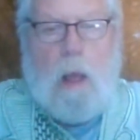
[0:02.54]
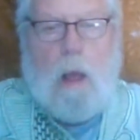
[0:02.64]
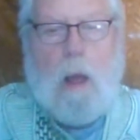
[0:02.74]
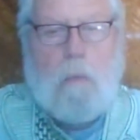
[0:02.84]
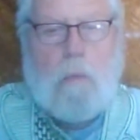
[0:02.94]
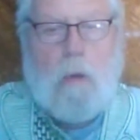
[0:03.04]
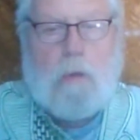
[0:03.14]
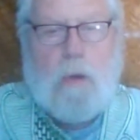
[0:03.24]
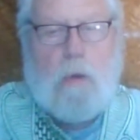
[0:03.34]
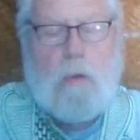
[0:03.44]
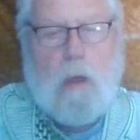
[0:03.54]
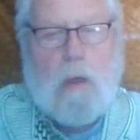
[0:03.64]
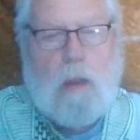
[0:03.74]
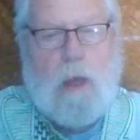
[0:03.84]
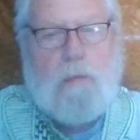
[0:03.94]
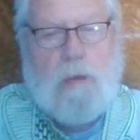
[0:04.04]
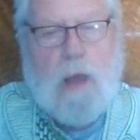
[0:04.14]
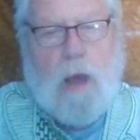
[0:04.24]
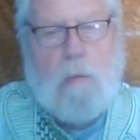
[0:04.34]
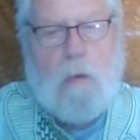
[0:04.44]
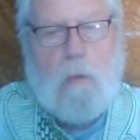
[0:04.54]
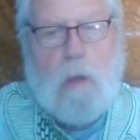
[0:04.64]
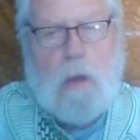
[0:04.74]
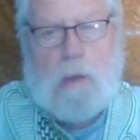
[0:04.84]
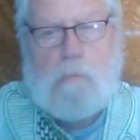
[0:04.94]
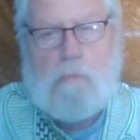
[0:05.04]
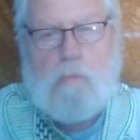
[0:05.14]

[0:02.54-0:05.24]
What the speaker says: Agboto, long life, Cabo, welcome.